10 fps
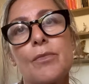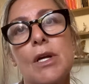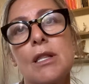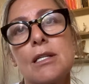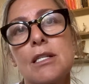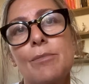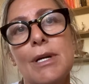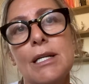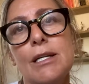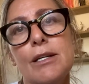And this time I
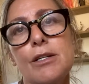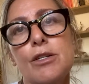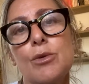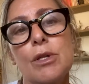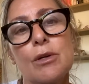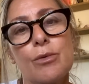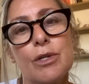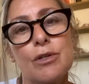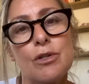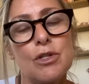needed to do a little
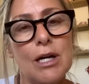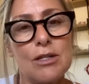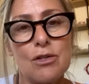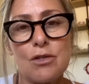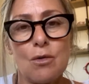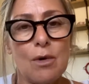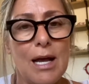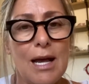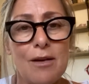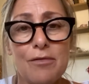research, and I just don't
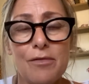have